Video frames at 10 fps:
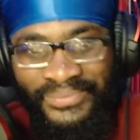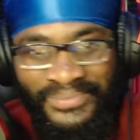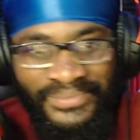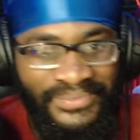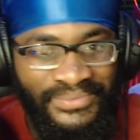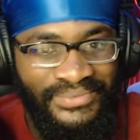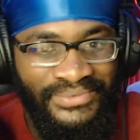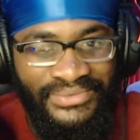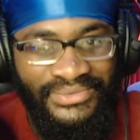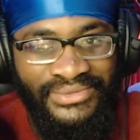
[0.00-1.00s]

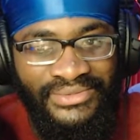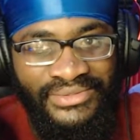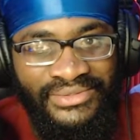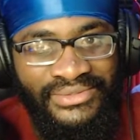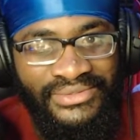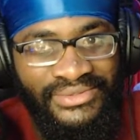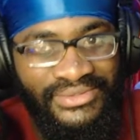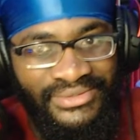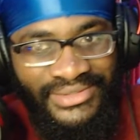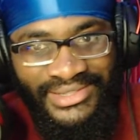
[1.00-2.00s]

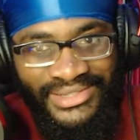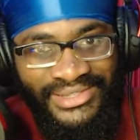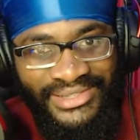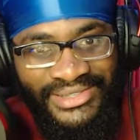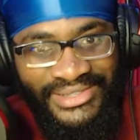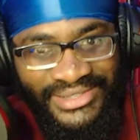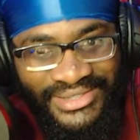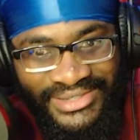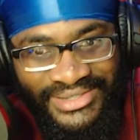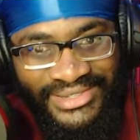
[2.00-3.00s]

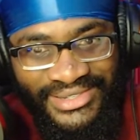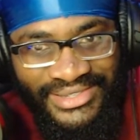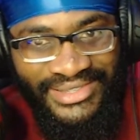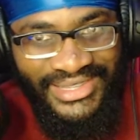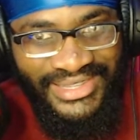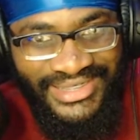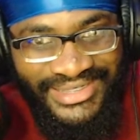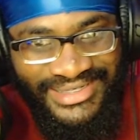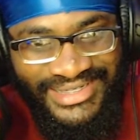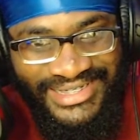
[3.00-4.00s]

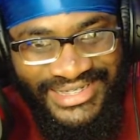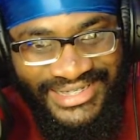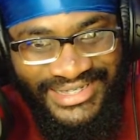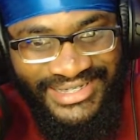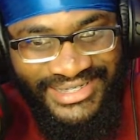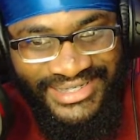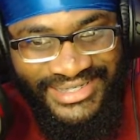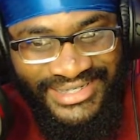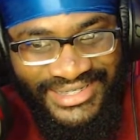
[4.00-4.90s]
(no one is talking)